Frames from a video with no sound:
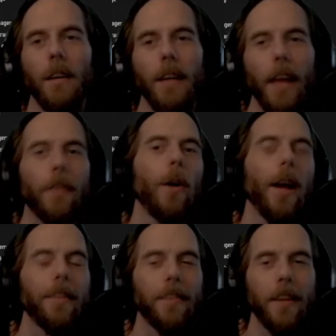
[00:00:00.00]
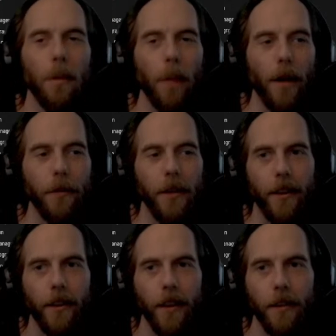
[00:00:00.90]
Yeah, there's no asset safety in Parchment
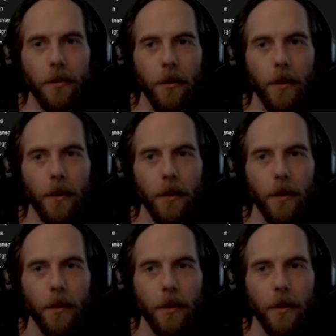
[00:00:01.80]
either. That's true.